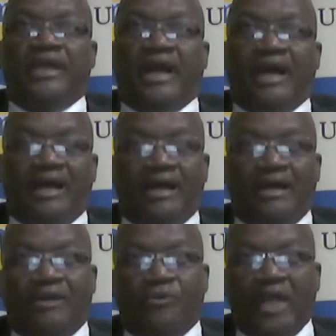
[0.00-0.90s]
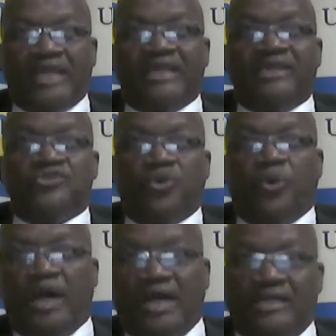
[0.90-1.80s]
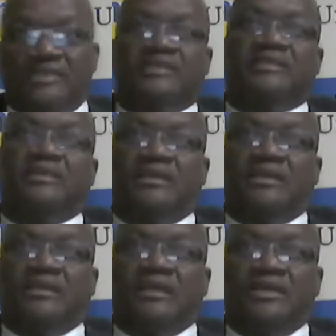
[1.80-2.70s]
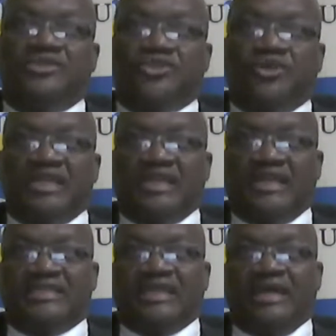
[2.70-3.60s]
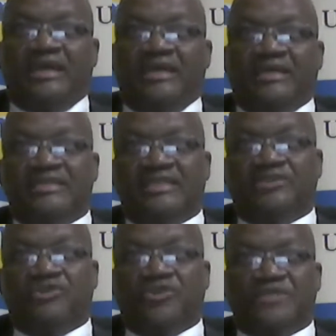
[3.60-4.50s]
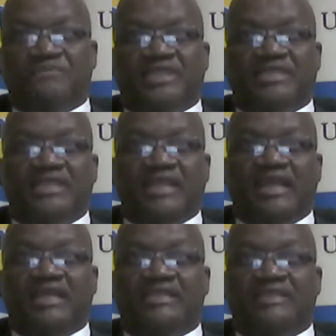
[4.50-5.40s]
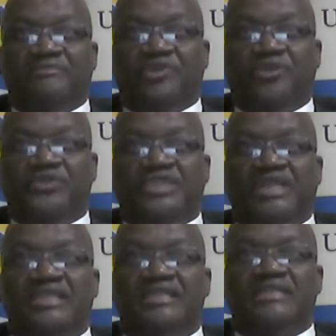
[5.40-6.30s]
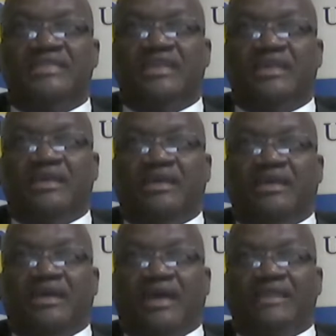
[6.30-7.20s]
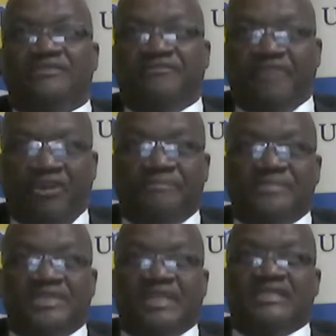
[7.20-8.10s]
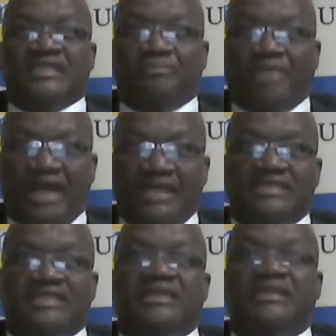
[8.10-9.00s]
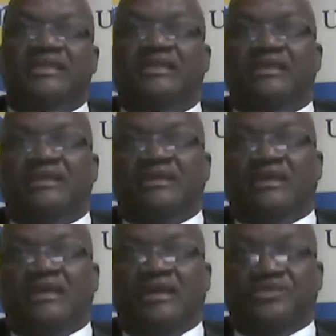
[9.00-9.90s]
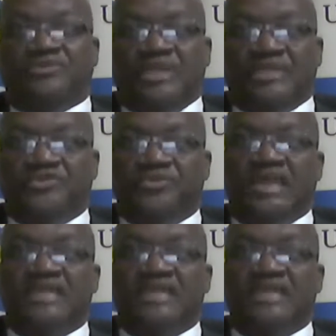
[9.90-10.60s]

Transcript: We are working towards ensuring that written course material and terminology lists are developed and supplied to the